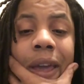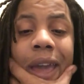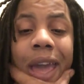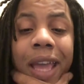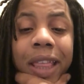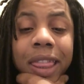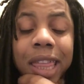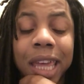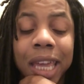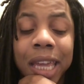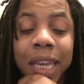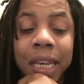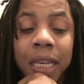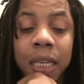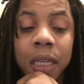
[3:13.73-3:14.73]
And
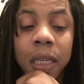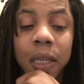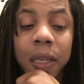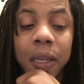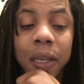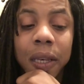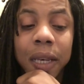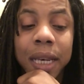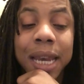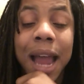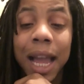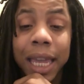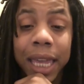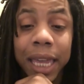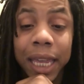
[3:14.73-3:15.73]
then
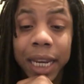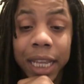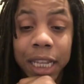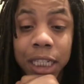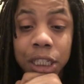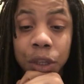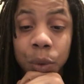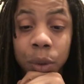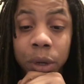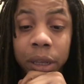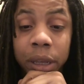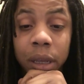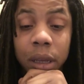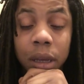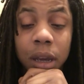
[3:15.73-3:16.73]
Naki and his
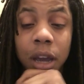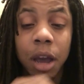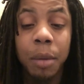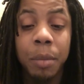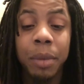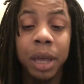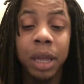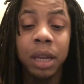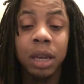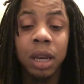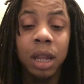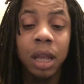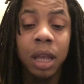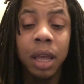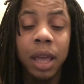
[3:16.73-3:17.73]
unit come in,
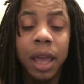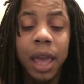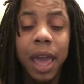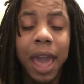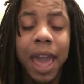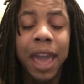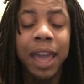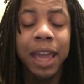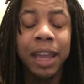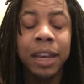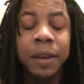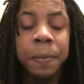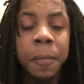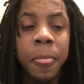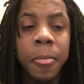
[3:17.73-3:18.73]

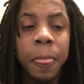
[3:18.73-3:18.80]
and